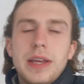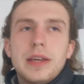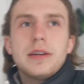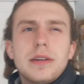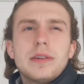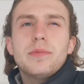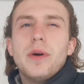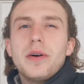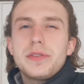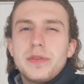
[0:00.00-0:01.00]
eat
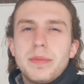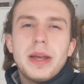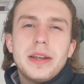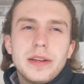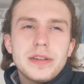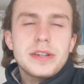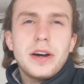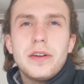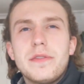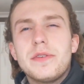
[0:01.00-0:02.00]
whilst remaining as
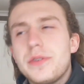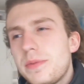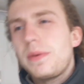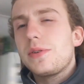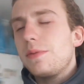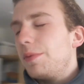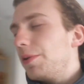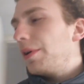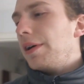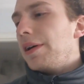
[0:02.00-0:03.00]
carnivore as
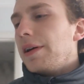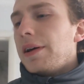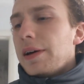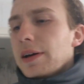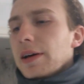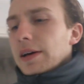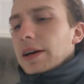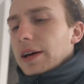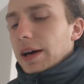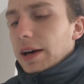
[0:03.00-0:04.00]
possible.
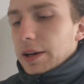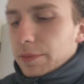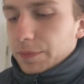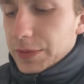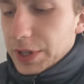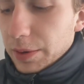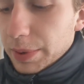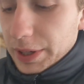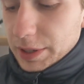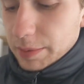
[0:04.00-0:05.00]
So I
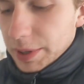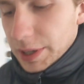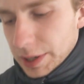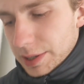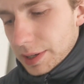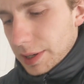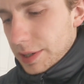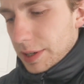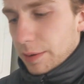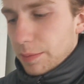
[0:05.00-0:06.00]
picked up this,
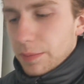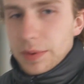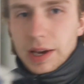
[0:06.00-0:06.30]
some